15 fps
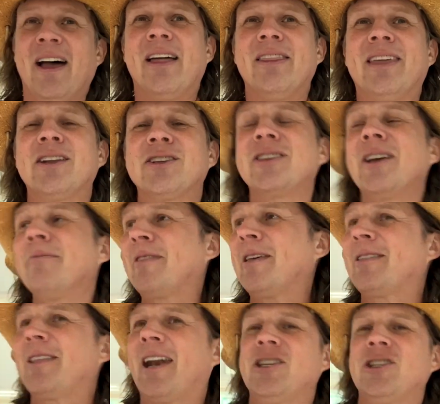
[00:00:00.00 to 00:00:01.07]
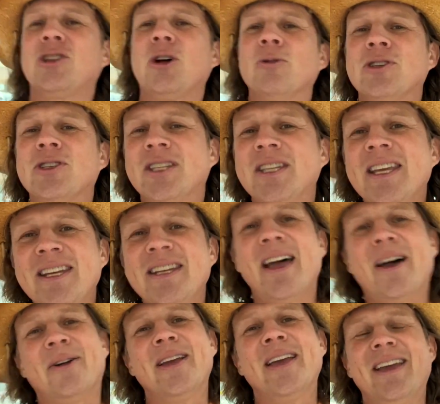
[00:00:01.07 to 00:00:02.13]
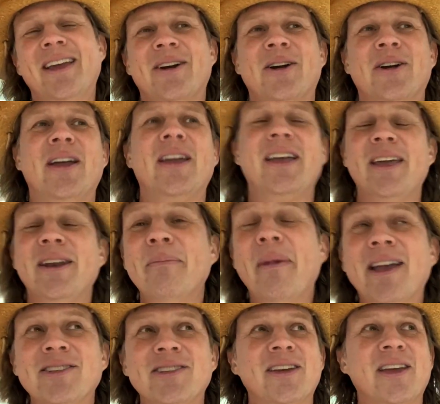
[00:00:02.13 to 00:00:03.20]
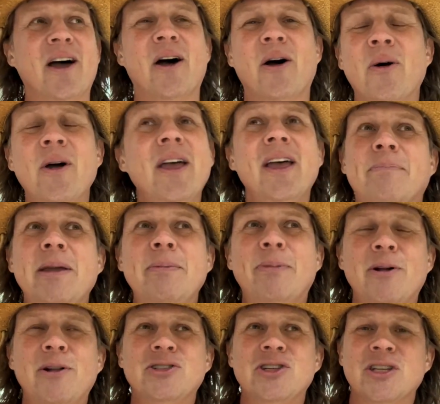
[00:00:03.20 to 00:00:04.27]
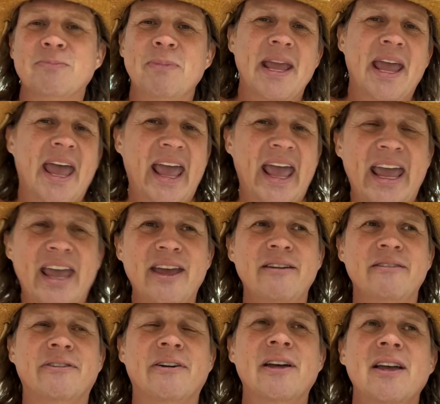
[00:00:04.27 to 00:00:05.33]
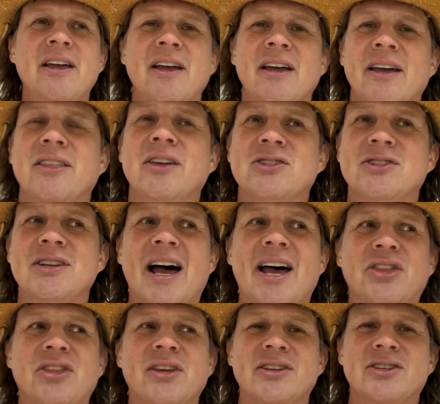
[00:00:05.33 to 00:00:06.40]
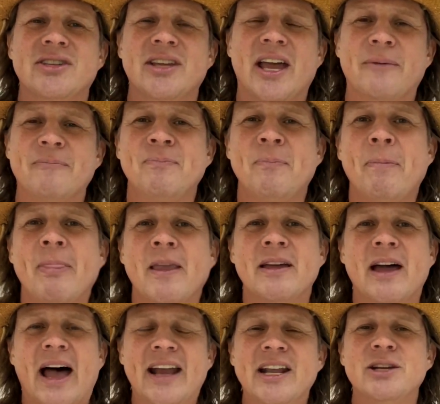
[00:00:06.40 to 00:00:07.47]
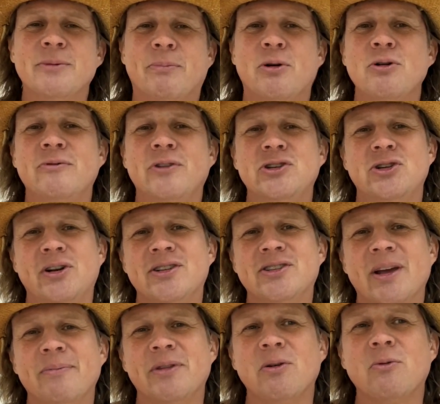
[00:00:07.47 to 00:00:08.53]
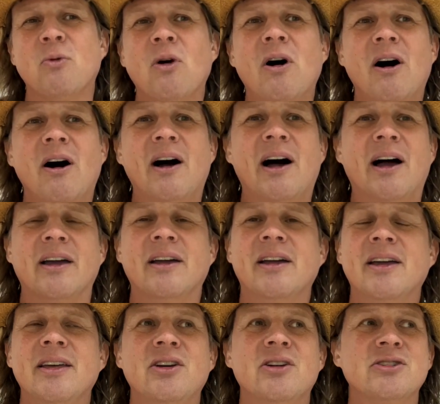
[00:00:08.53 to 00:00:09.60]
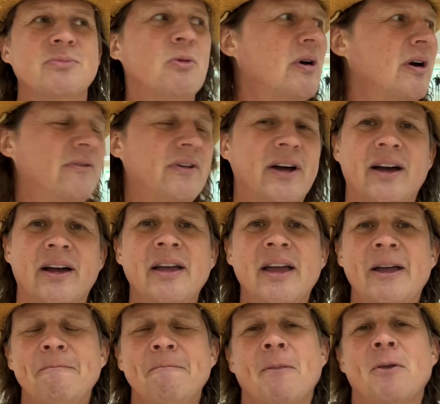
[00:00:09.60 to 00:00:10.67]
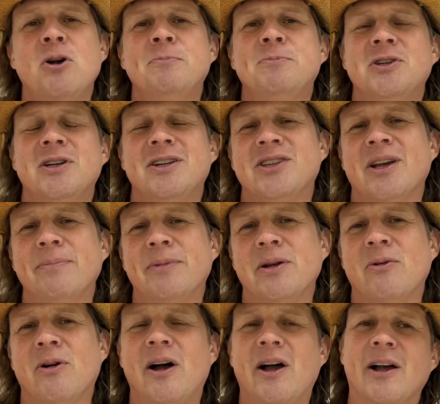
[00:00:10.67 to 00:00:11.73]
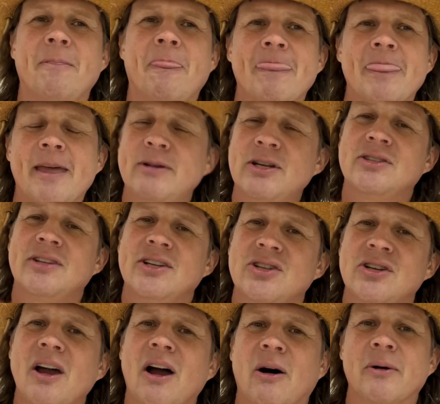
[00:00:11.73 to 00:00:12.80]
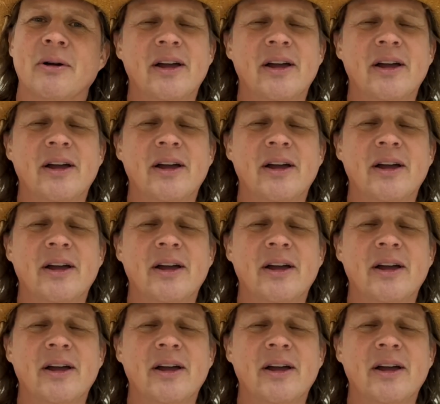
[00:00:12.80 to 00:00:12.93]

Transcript: that is something that I just don't see down here in Mexico. People just behave. There's not this like, I need to prove that you did something wrong. There's more of a, oops, you did something wrong. Let me just let you go.